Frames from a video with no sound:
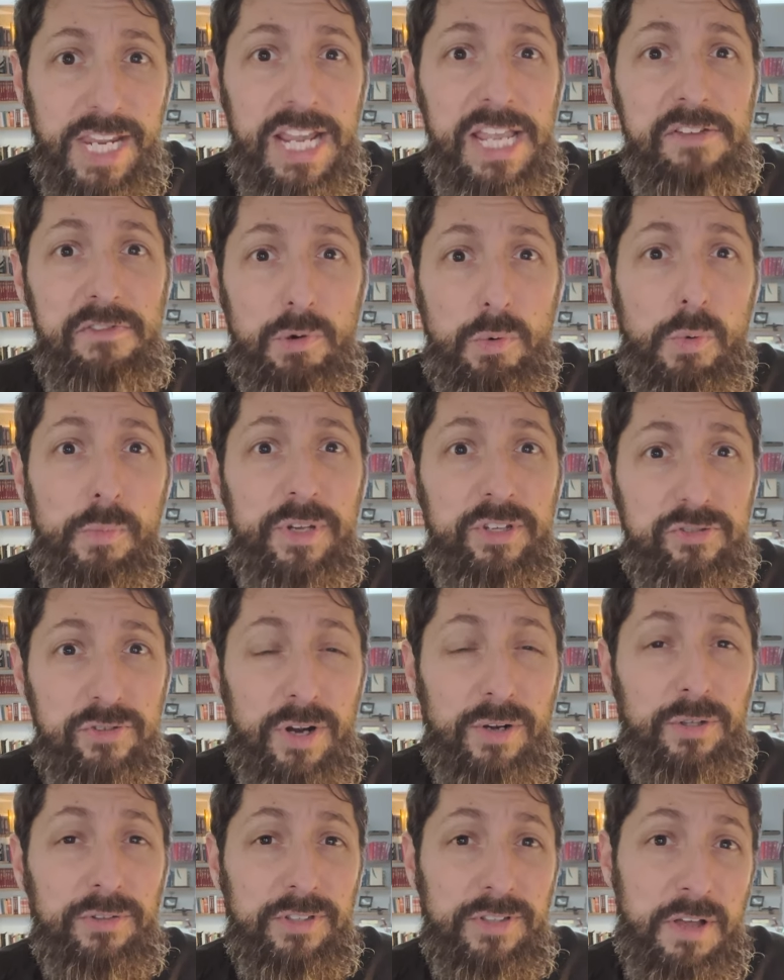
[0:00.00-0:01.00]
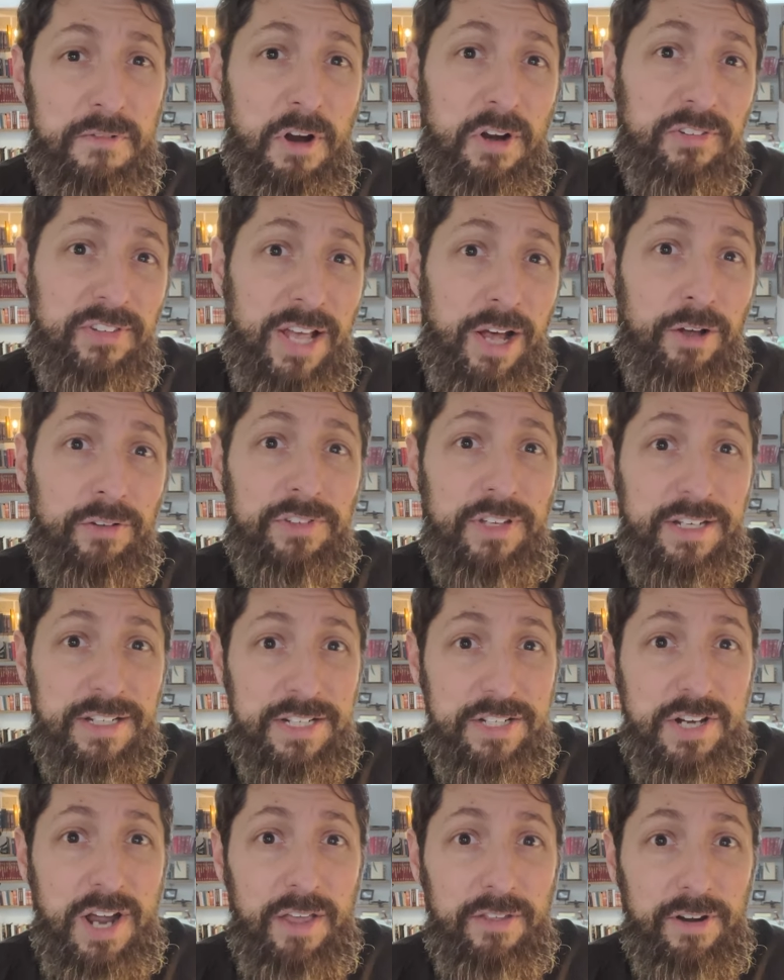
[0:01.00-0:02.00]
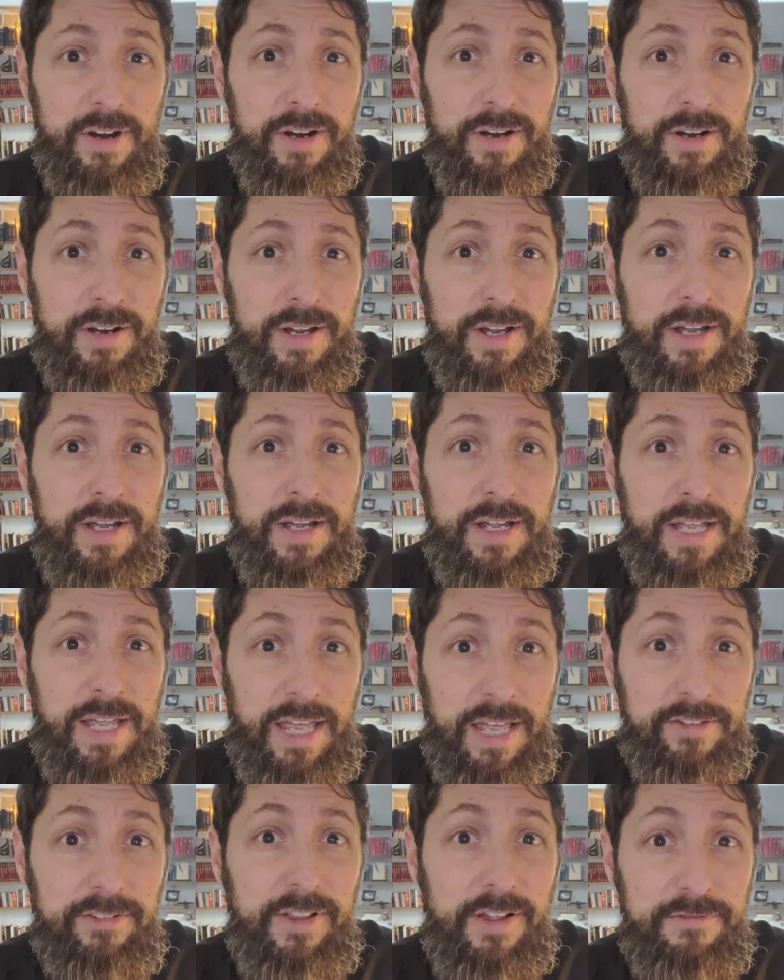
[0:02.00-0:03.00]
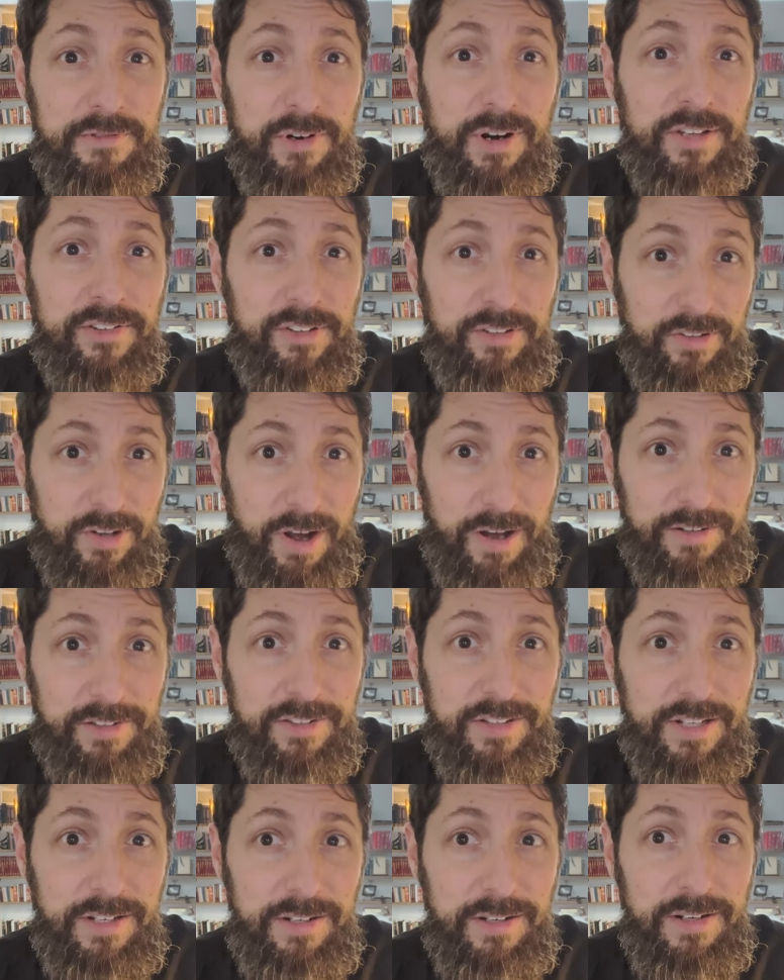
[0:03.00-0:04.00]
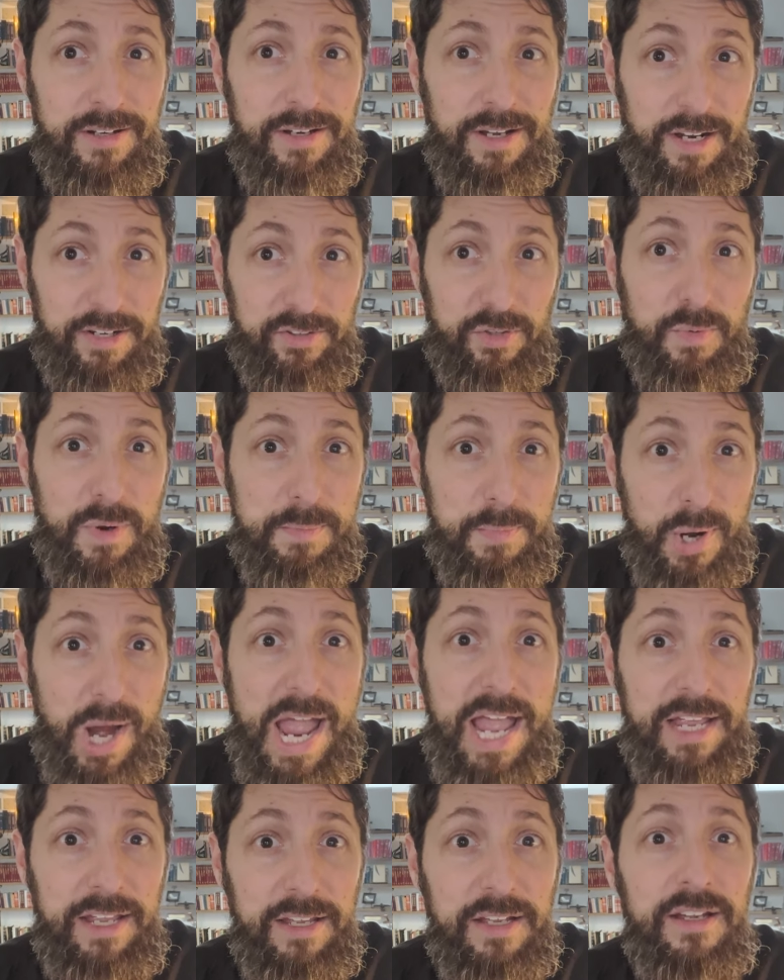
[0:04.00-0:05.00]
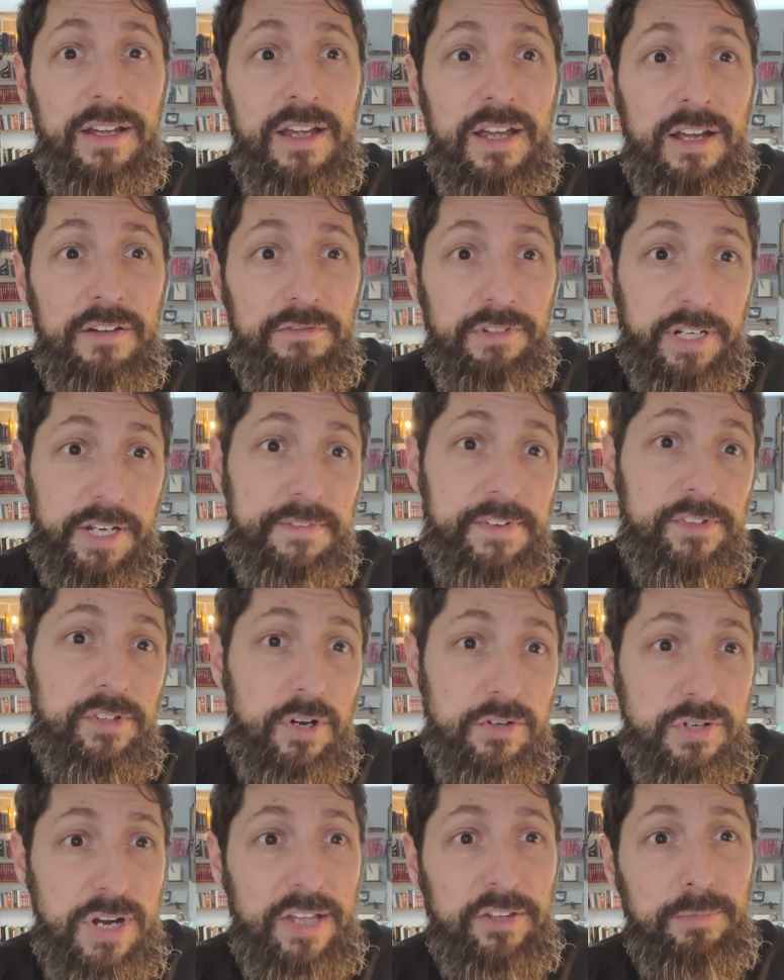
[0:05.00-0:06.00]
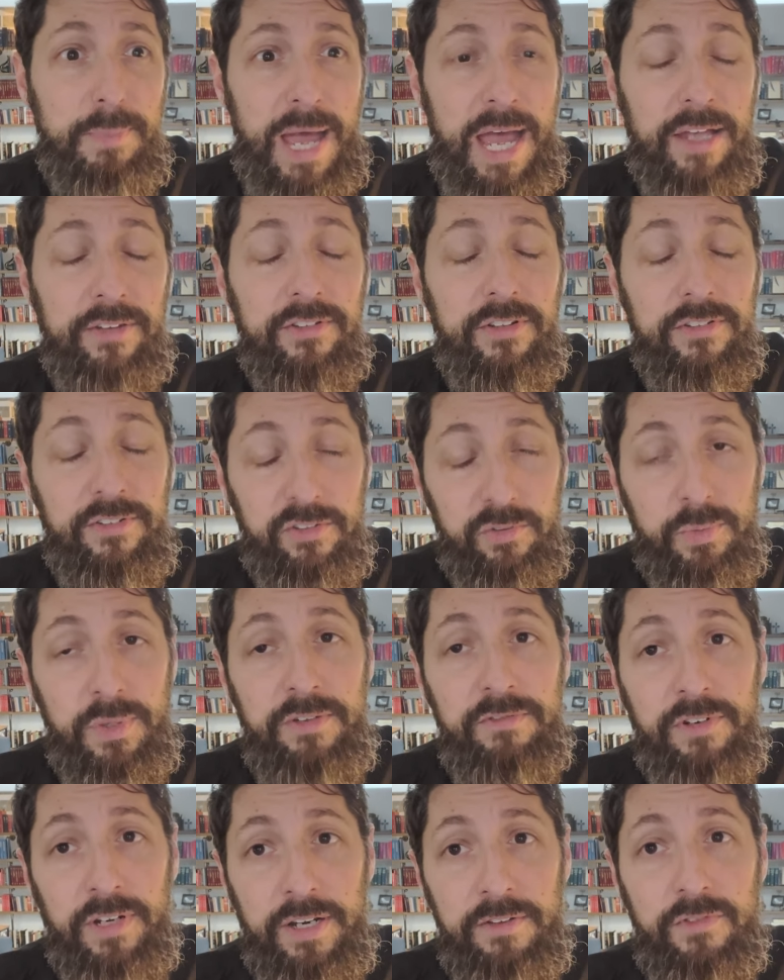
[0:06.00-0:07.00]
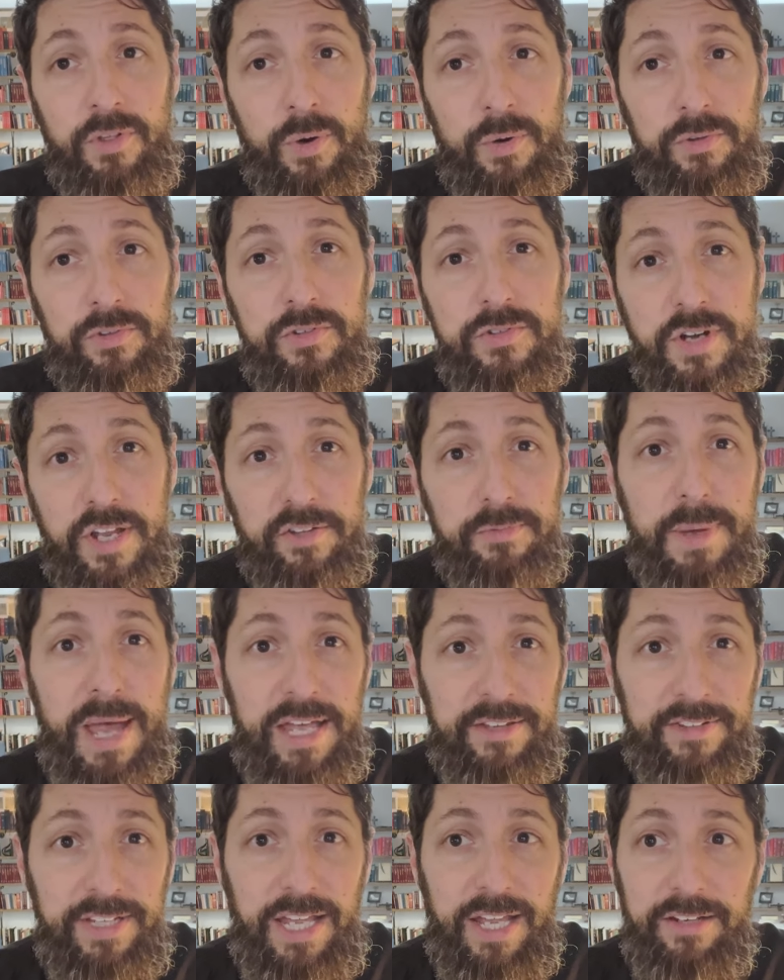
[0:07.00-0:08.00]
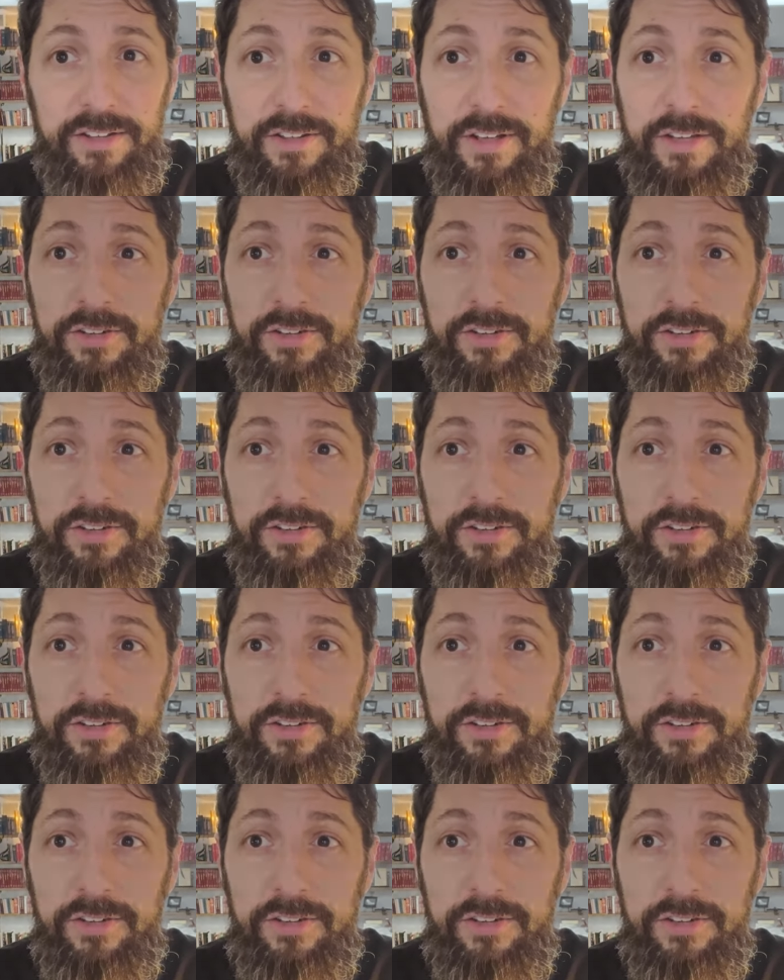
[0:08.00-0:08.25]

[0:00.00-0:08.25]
even when we struggle to love ourselves and each other. His love for us is constant. And so we pray, forgive us our trespasses as we forgive those who trespass against